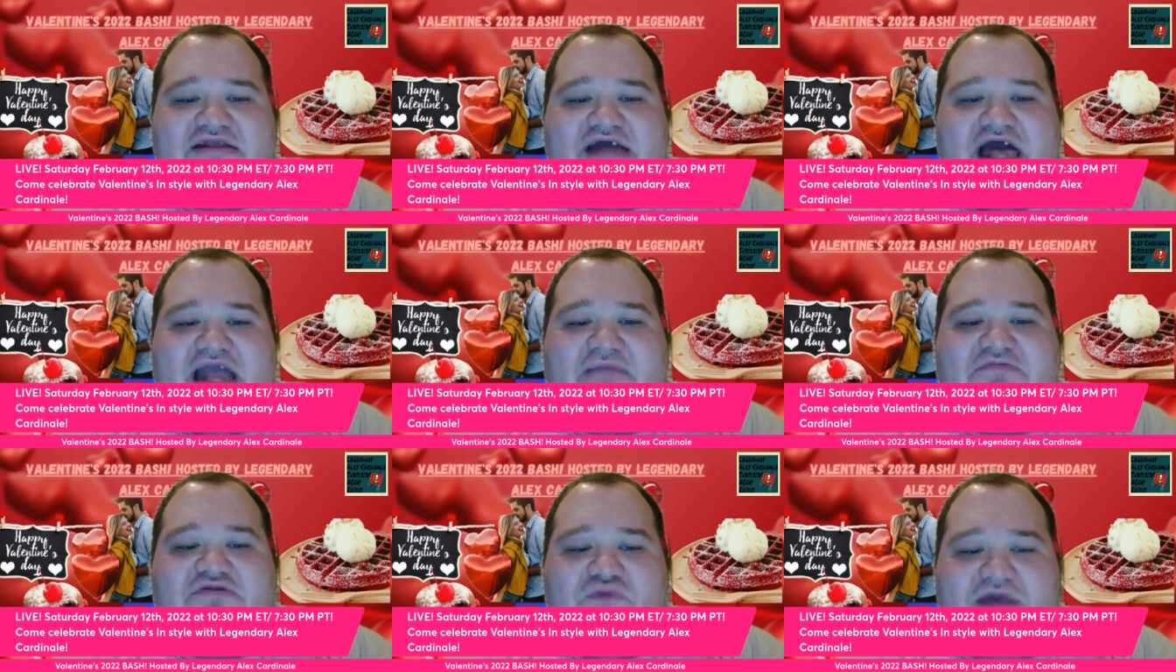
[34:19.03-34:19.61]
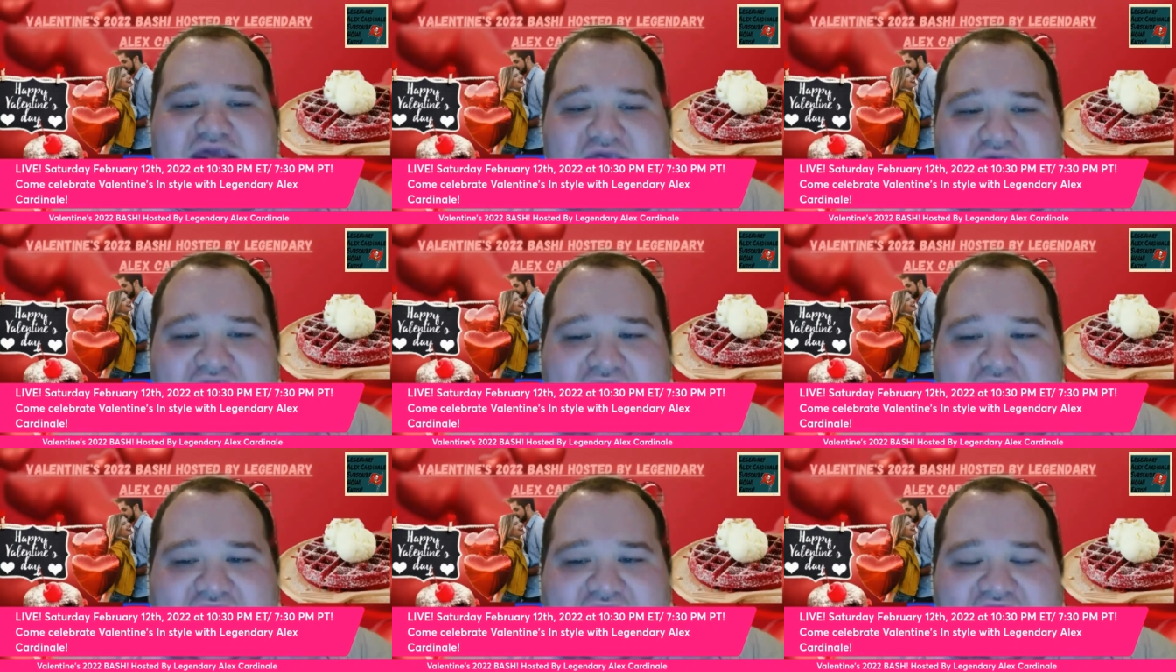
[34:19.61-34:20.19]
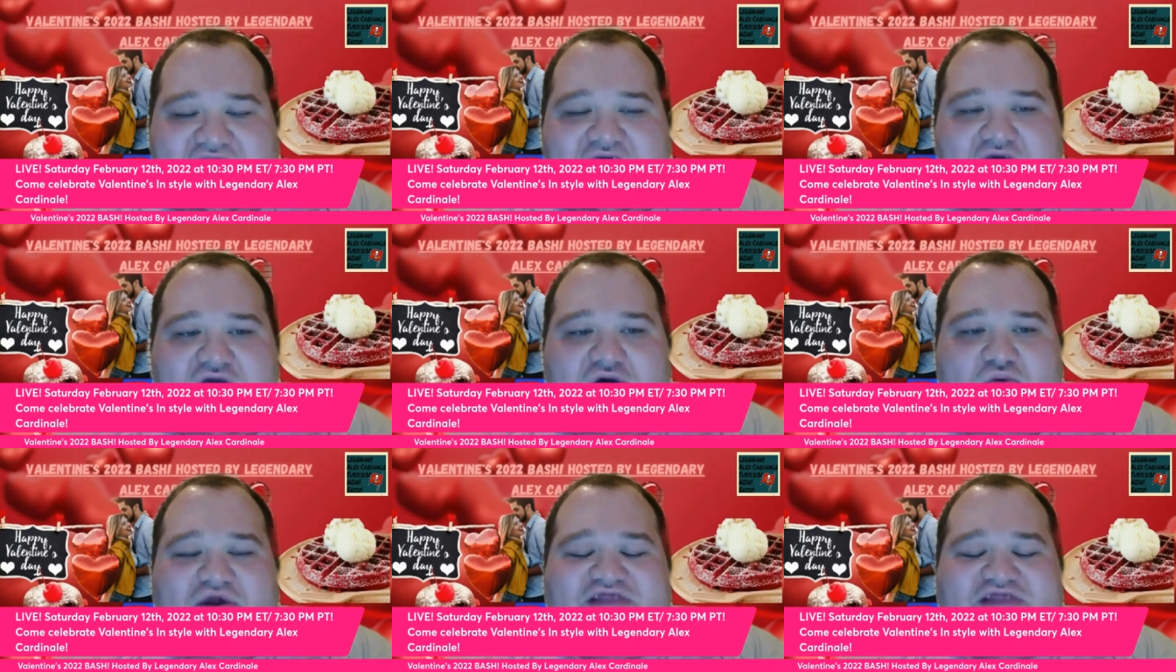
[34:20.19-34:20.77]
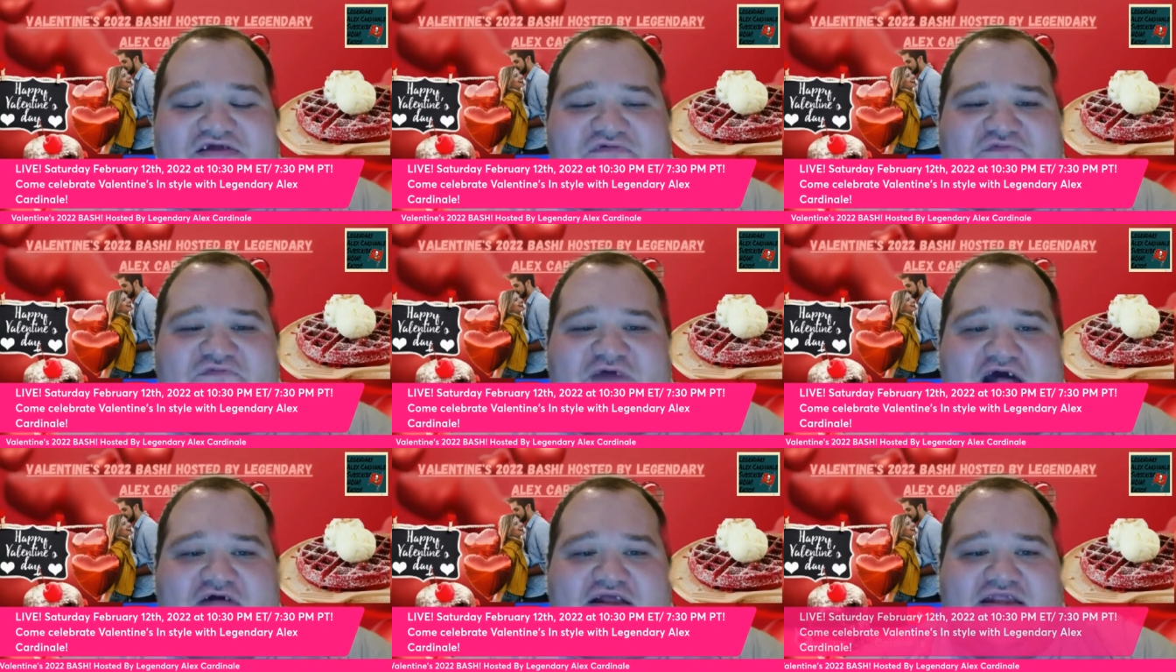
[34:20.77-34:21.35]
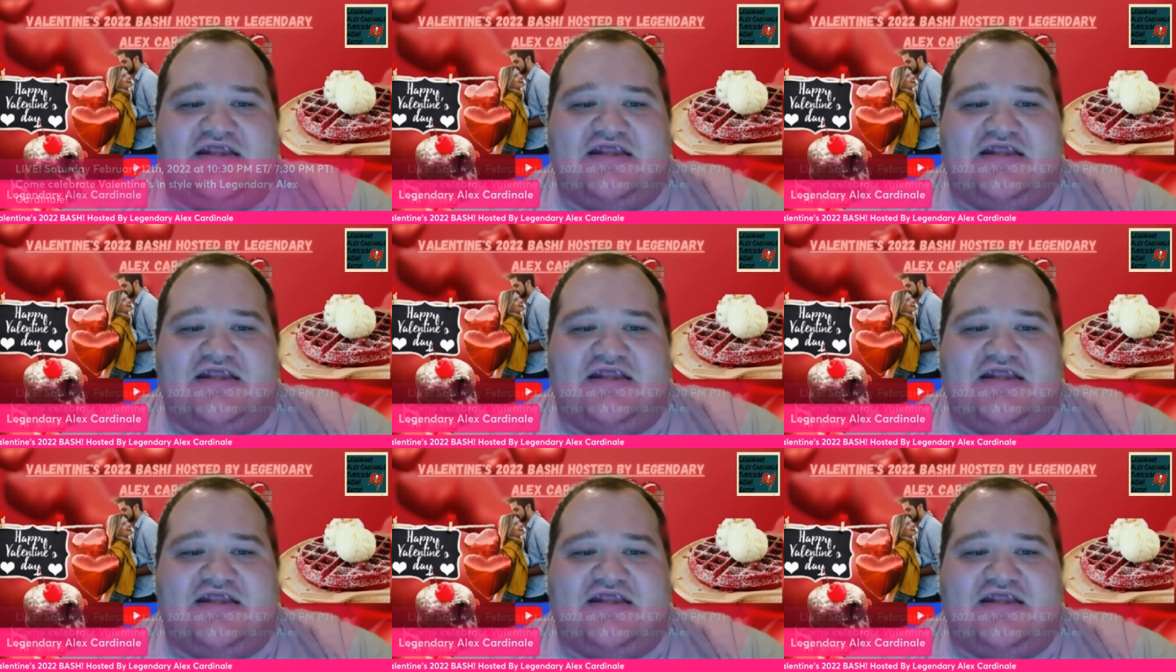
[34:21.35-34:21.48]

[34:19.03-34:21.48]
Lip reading: with the Valentine's Bash.